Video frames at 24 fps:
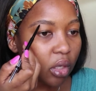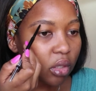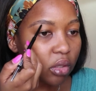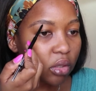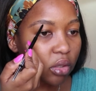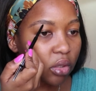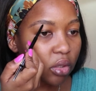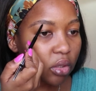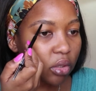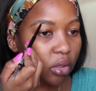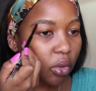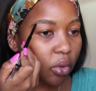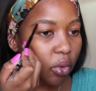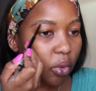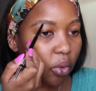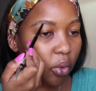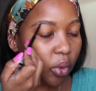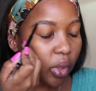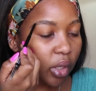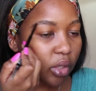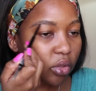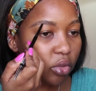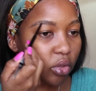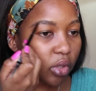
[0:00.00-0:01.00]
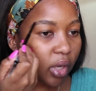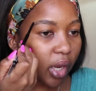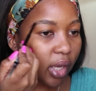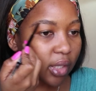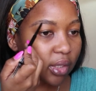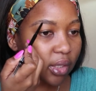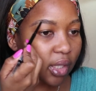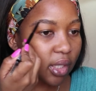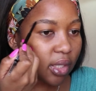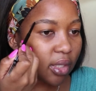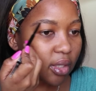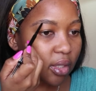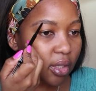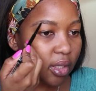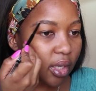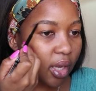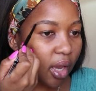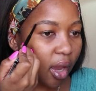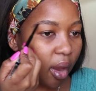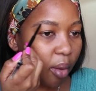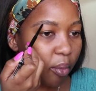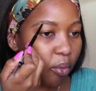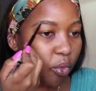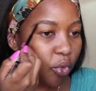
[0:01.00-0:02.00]
So as you guys can see,
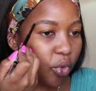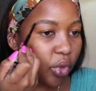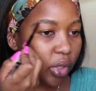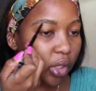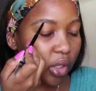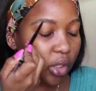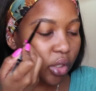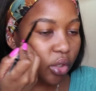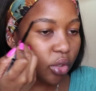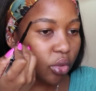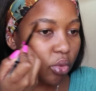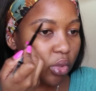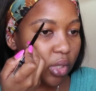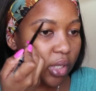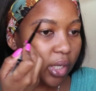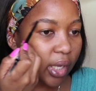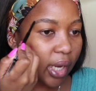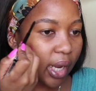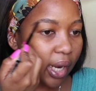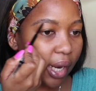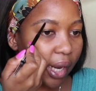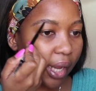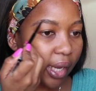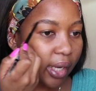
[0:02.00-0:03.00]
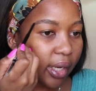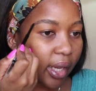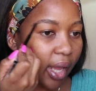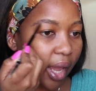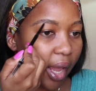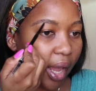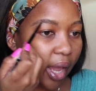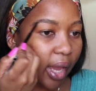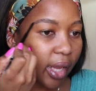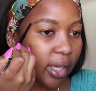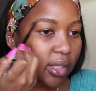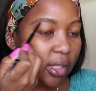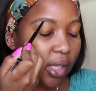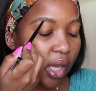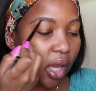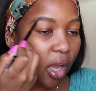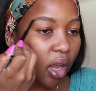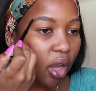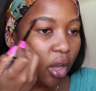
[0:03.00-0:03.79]
I'm really using a light hand